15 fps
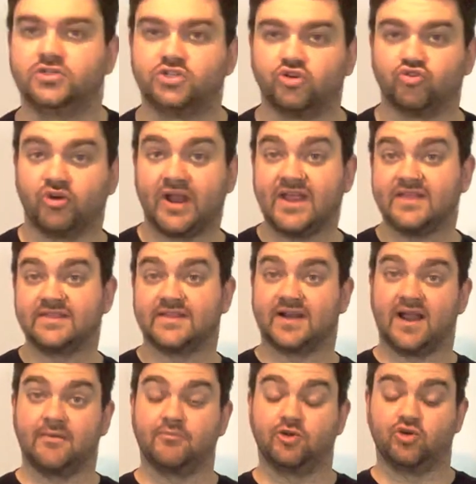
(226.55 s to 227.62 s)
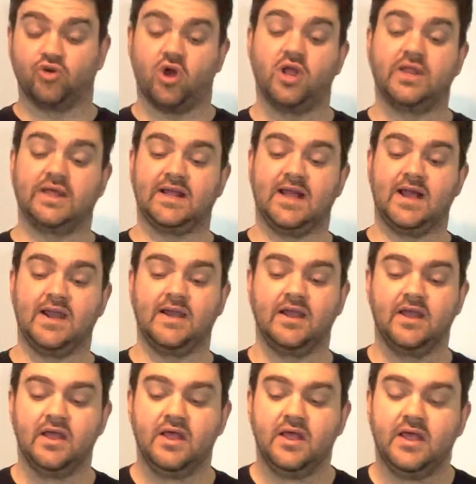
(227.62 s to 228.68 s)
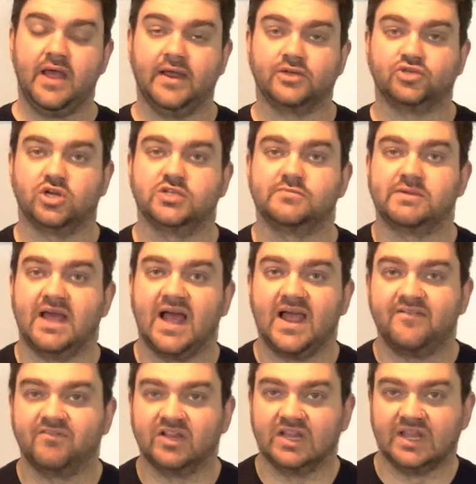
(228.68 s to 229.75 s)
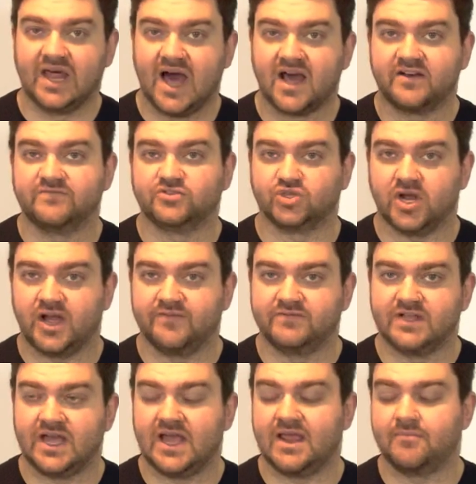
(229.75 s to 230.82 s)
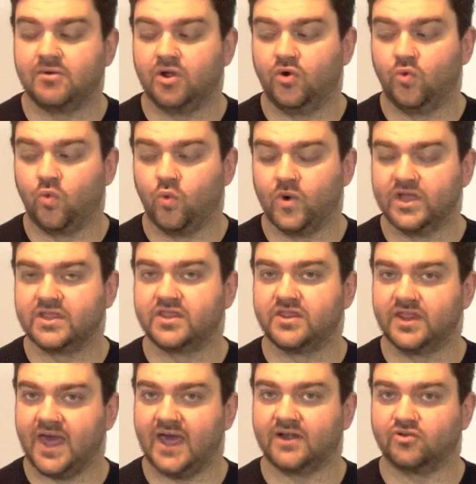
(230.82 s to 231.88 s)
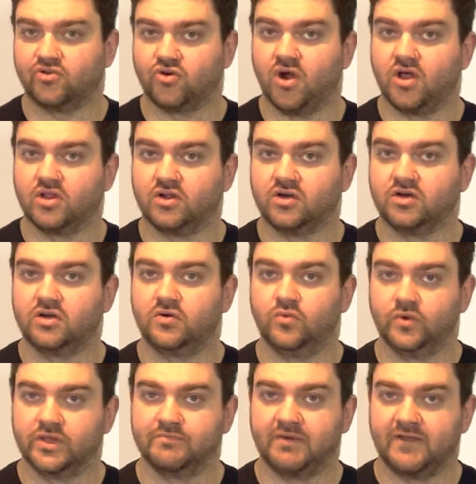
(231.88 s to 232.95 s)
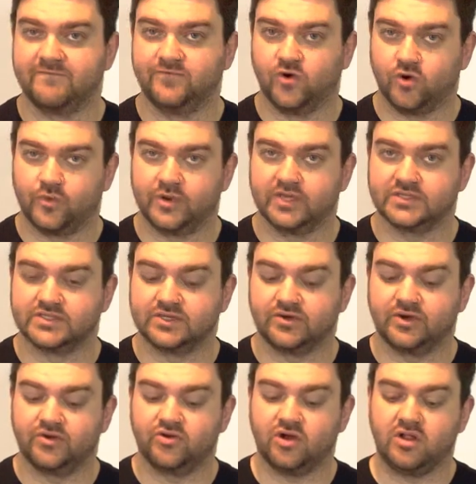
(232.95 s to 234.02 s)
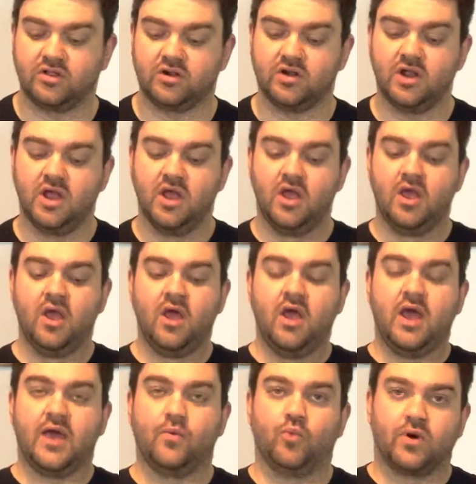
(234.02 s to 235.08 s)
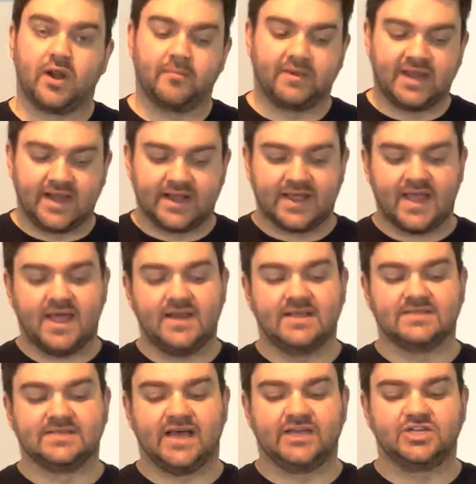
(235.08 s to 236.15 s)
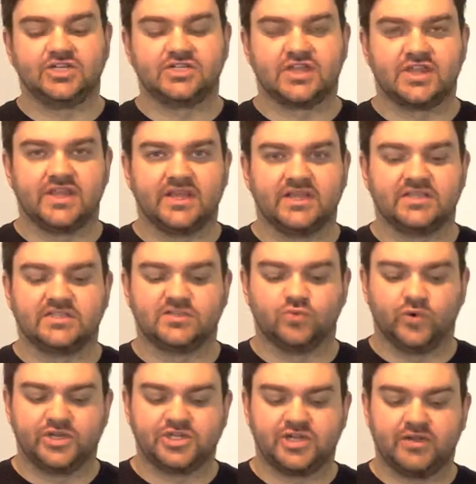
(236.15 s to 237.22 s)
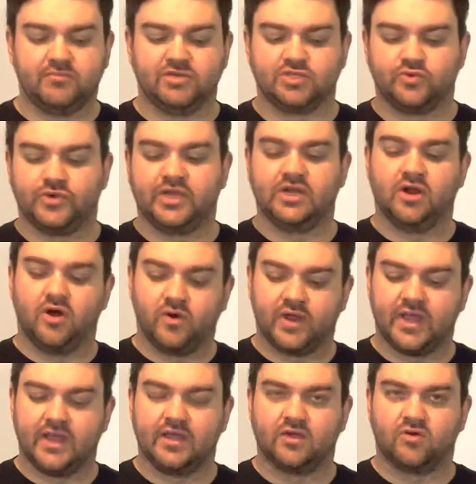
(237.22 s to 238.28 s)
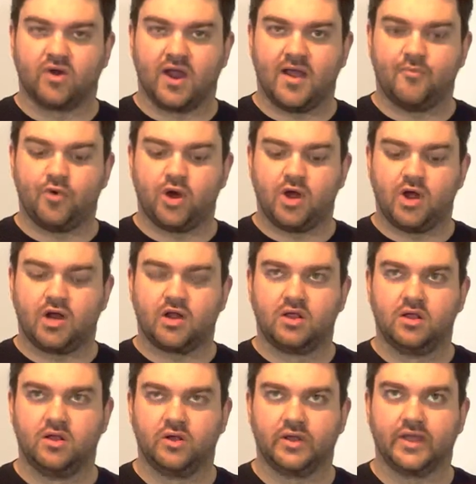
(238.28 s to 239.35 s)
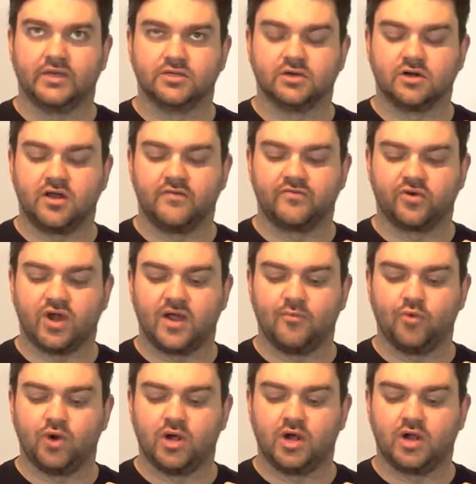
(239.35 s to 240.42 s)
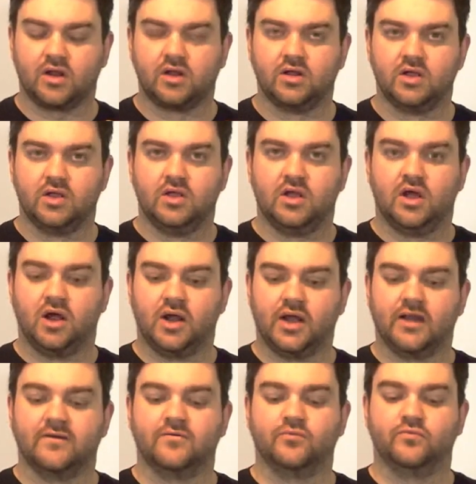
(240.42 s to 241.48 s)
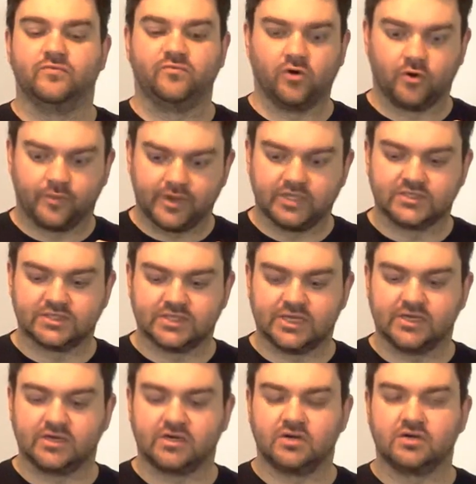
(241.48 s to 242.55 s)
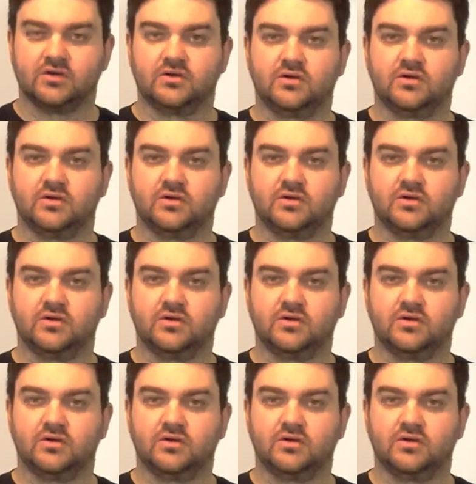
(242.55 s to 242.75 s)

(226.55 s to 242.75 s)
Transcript: terrain that I'm crawling on. And trust me, I have a lot of drive time with that crawler, with my four-wheel steering crawler. And what I'm getting at is I just think switching between, okay, crab walk, okay, turn off crab walk, all right, four-wheel steer.